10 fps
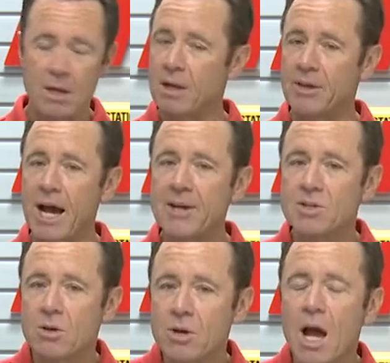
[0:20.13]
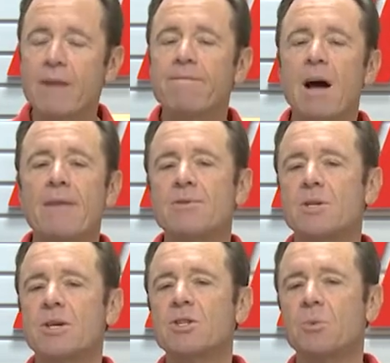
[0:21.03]
Now, the ISO
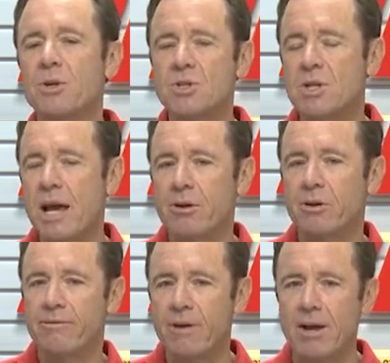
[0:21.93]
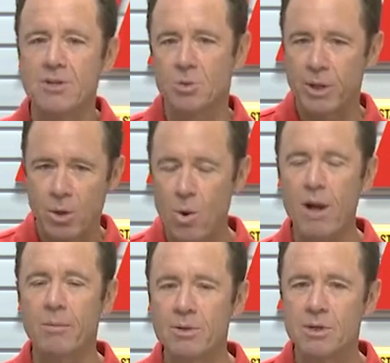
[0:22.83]
9563 standard defines the
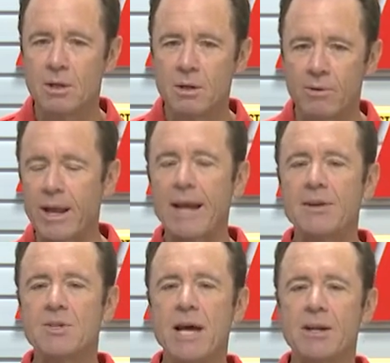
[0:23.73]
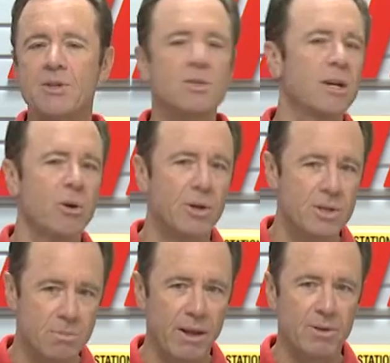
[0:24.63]
requirements for anti-static
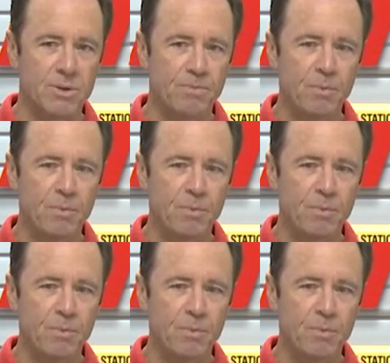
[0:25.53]
synchronous belts.